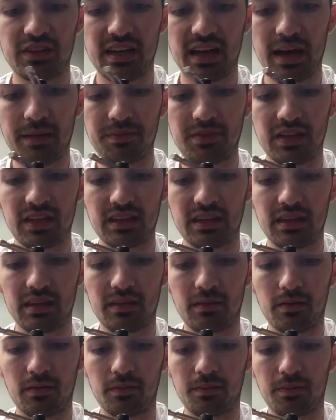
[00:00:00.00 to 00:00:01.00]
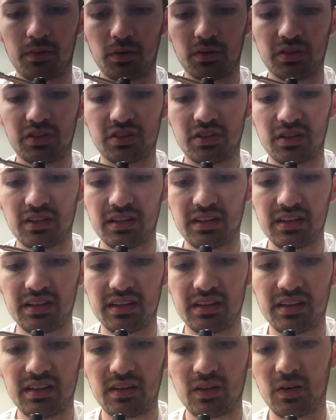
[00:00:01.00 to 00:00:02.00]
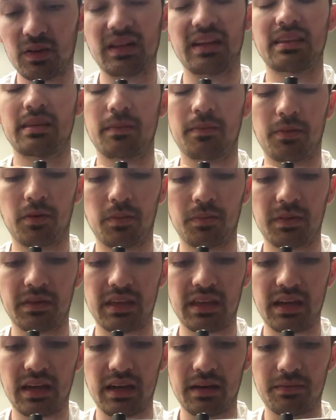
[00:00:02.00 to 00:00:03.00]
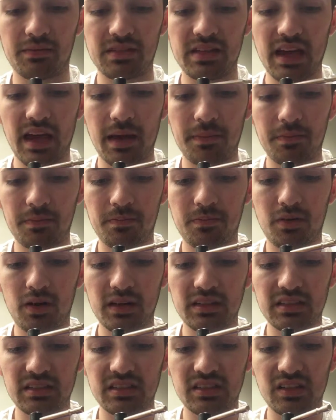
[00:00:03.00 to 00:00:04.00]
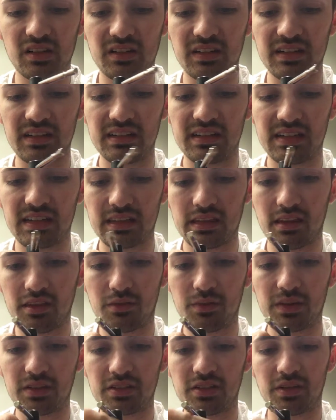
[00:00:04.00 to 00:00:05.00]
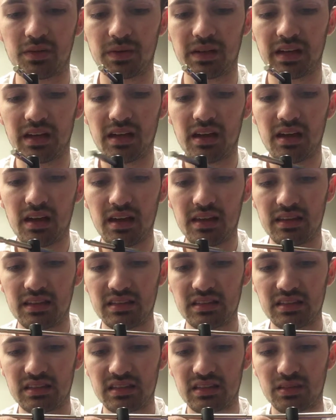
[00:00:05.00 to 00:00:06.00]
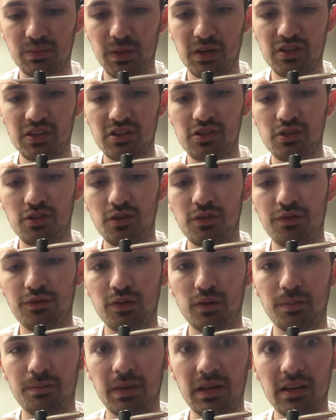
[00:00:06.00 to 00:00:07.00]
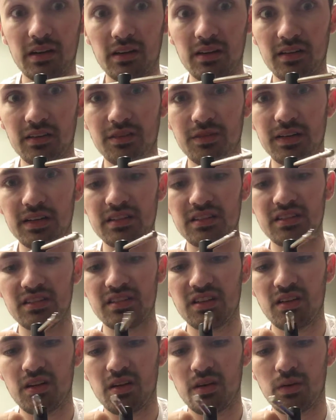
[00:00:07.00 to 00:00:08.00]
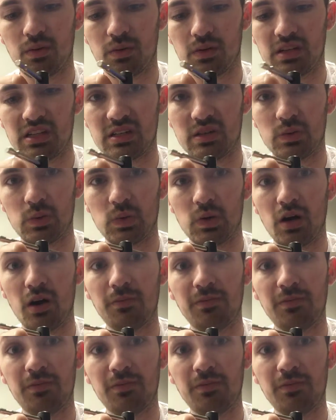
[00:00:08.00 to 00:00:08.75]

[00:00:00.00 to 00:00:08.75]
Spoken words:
tap to get the bolt started, or not the bolt, but the tap process started to get the threads going. This is especially true for bigger threads, which you will